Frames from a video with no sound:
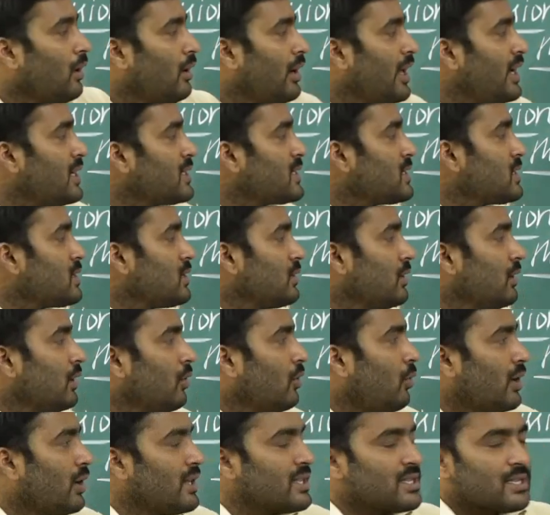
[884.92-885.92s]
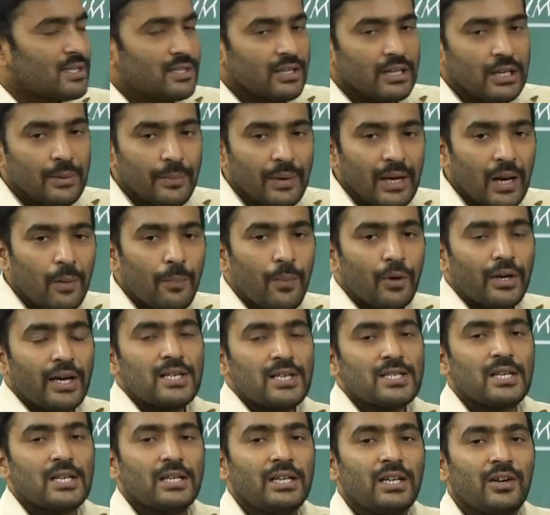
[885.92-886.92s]
Next, what is terminal
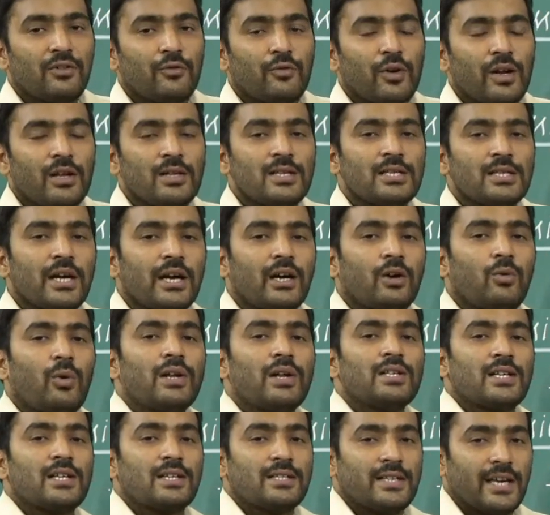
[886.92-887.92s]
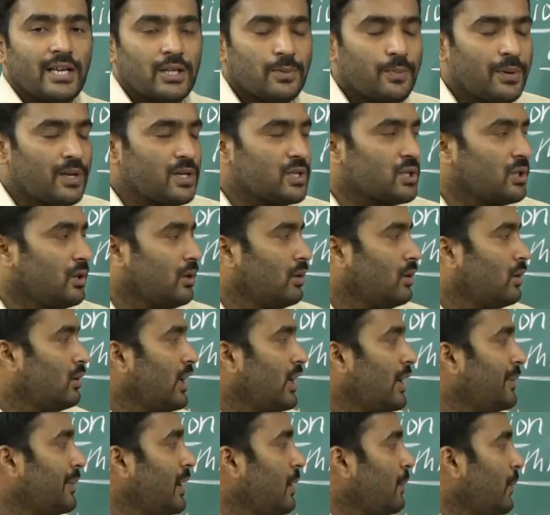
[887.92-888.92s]
potential difference and what is its expression?
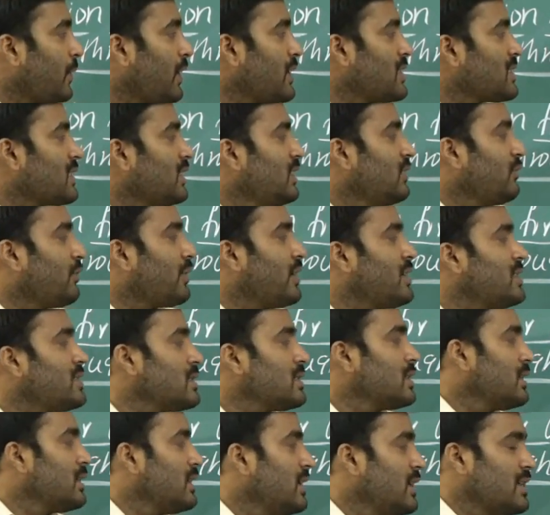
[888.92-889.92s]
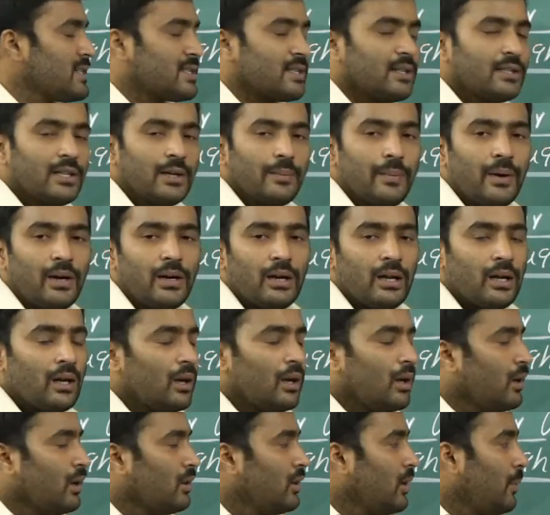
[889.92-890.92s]
Terminal potential difference is nothing but
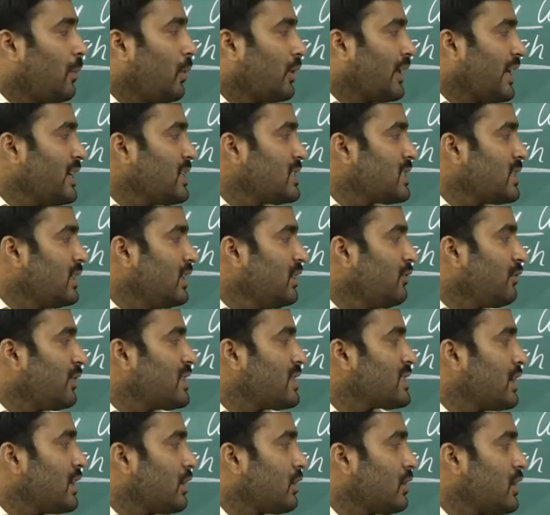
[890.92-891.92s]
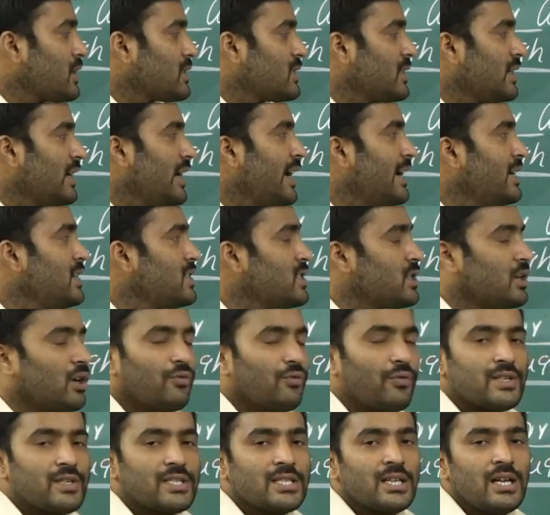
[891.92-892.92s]
the potential difference across the ends
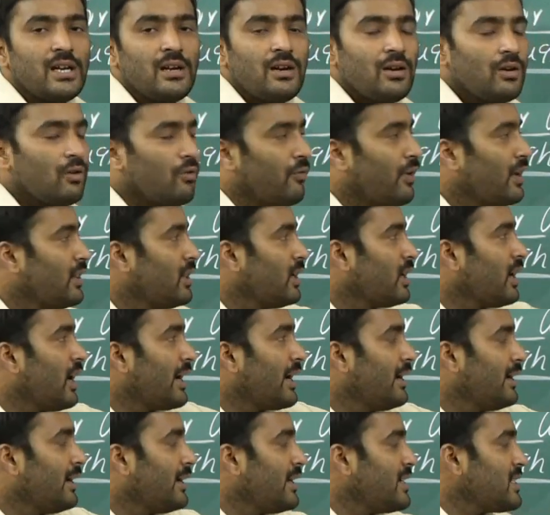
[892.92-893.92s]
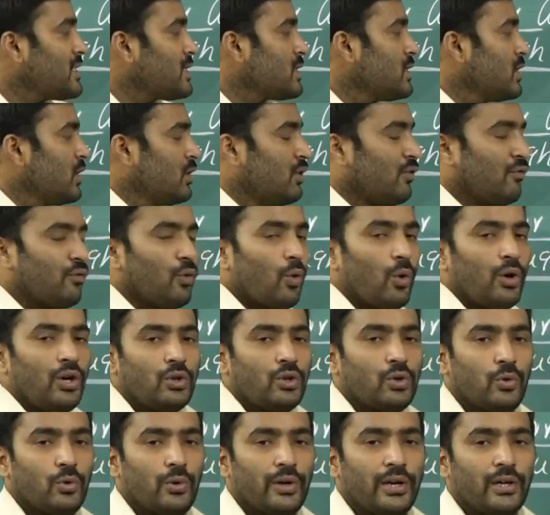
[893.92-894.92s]
of a cell when the current is
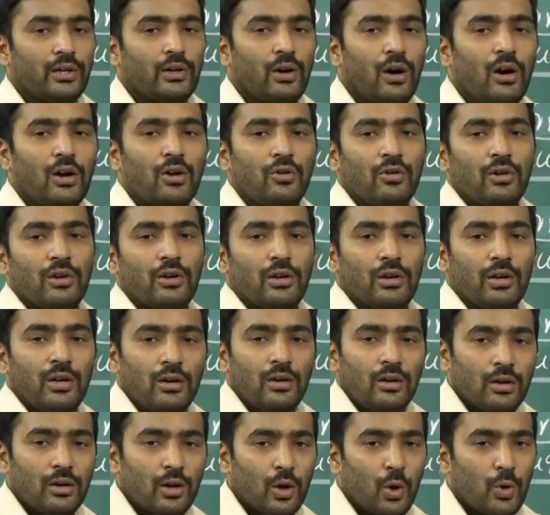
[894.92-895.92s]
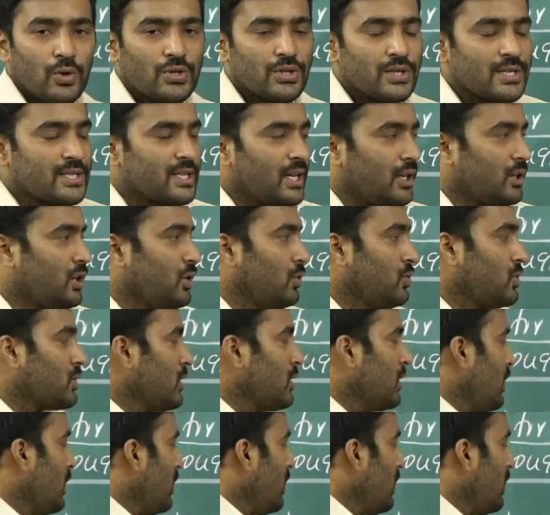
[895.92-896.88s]
flowing through it or in a closed circuit.